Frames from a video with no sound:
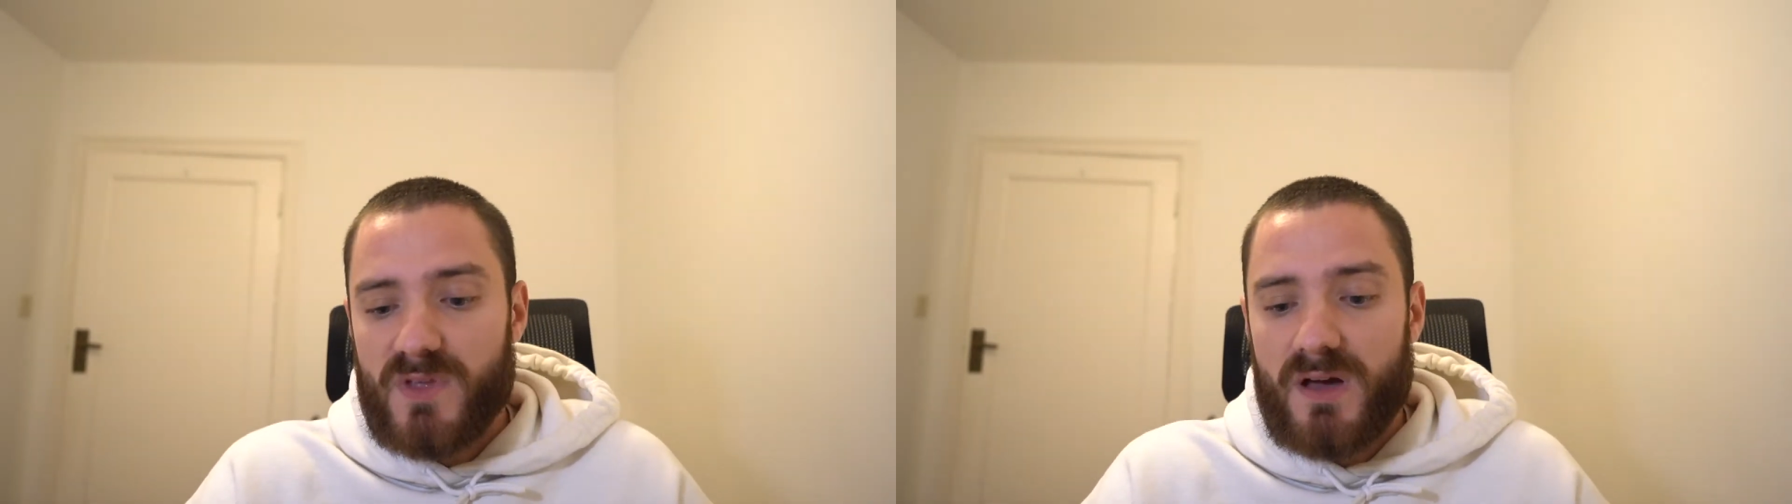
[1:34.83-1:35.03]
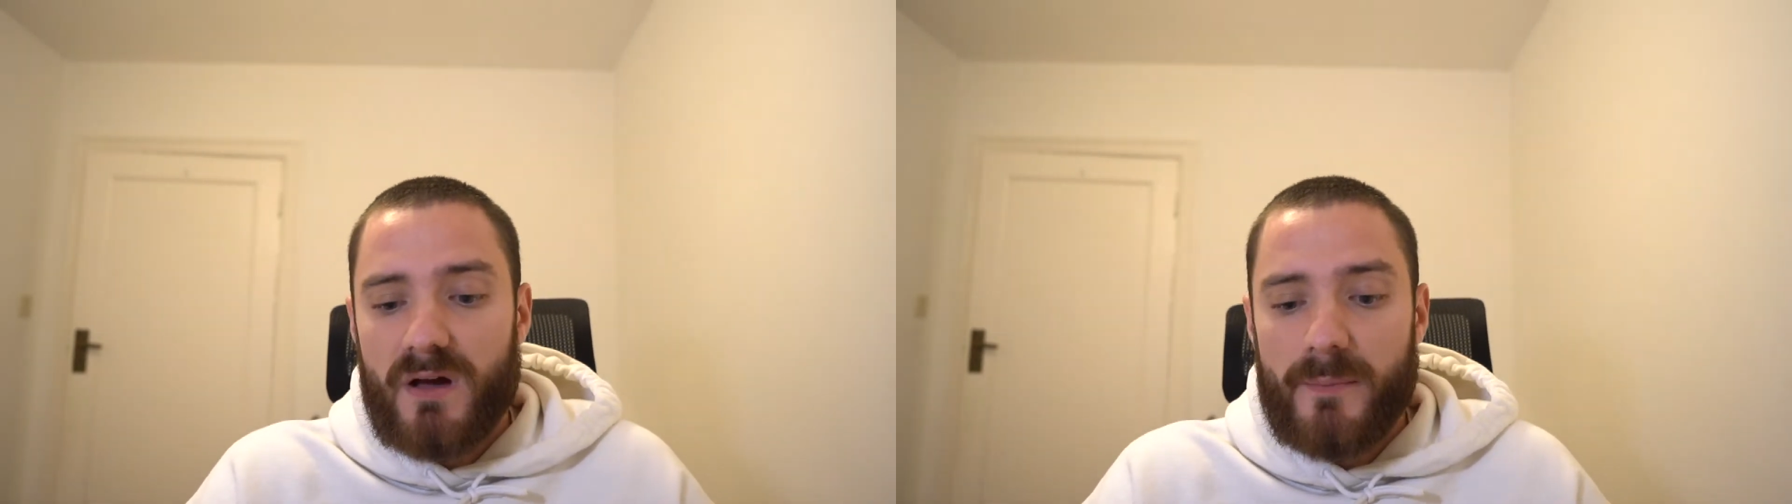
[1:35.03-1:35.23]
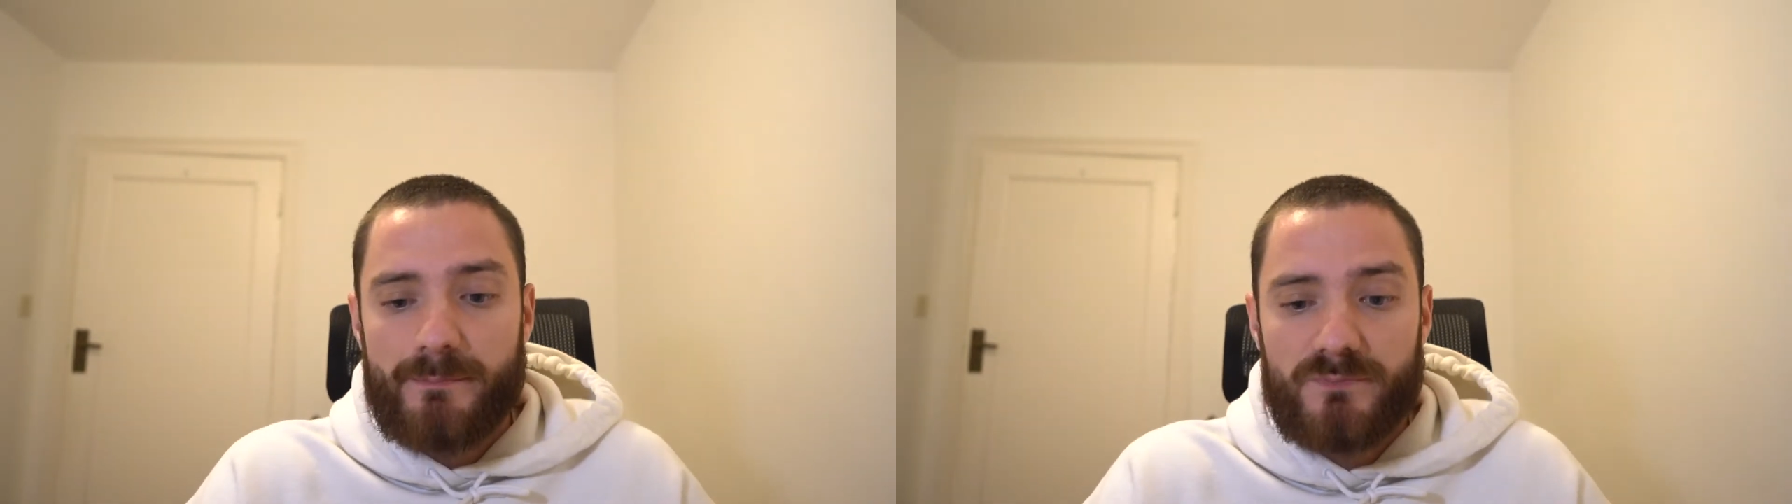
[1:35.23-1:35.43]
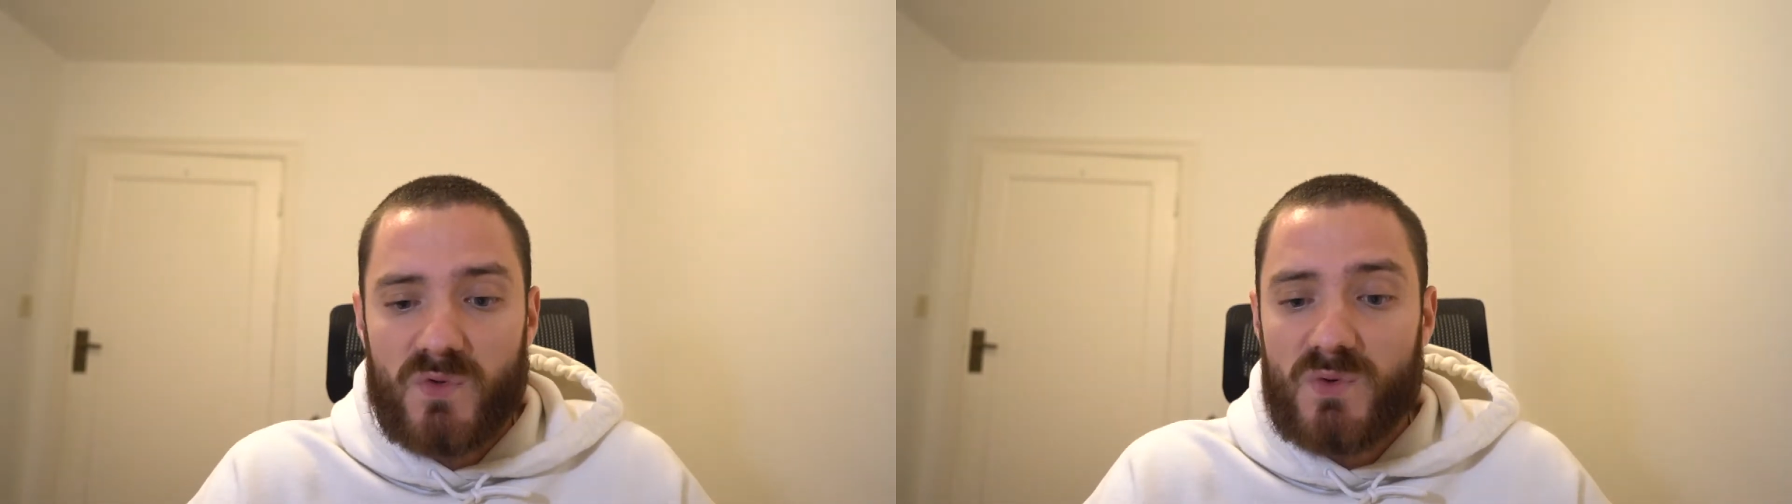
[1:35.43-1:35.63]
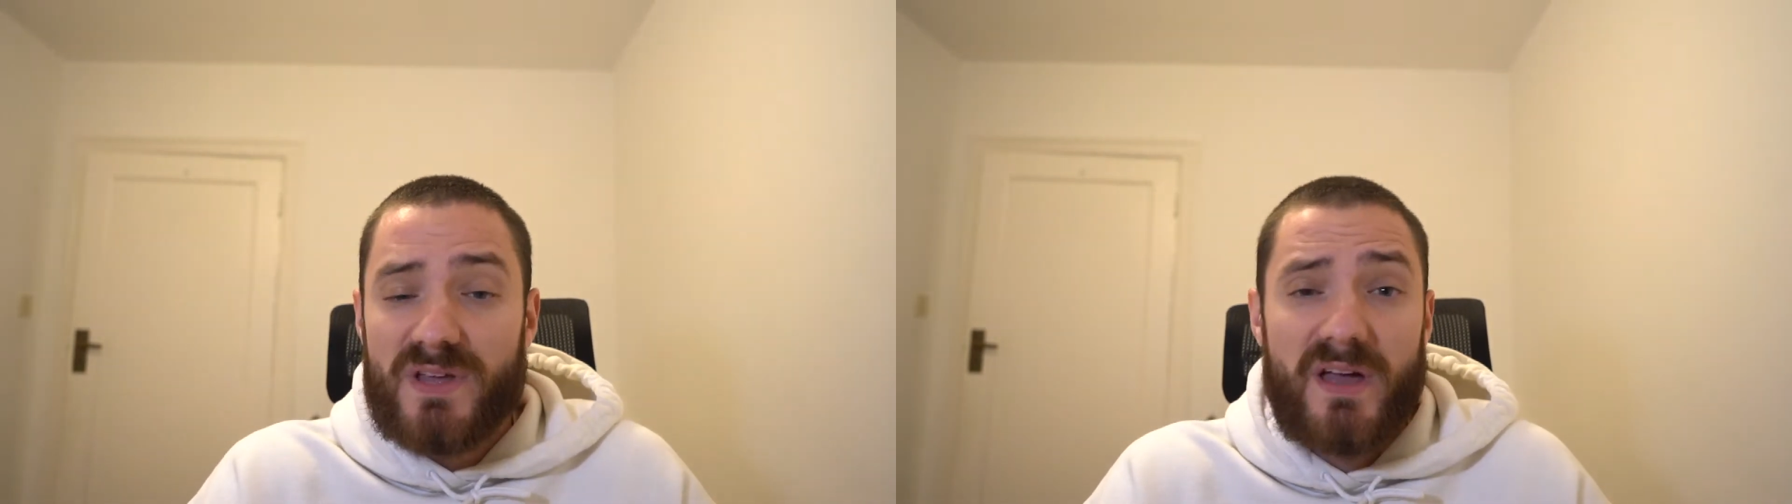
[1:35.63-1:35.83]

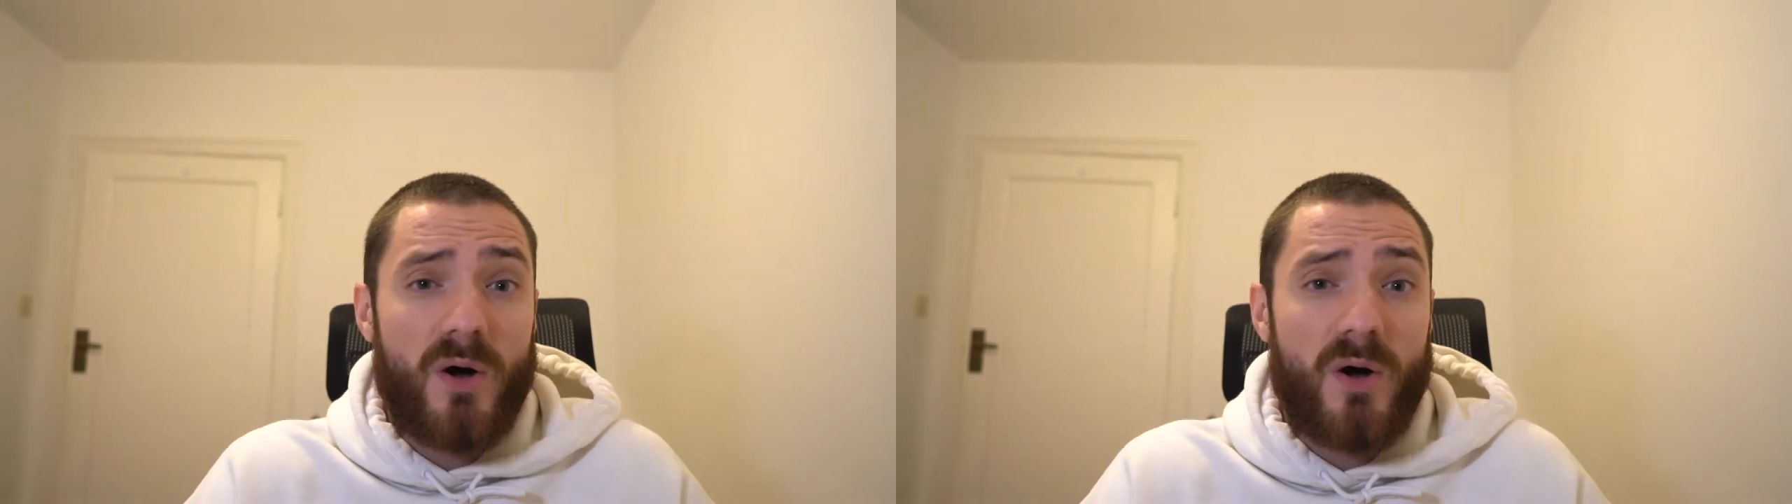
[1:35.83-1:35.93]
do they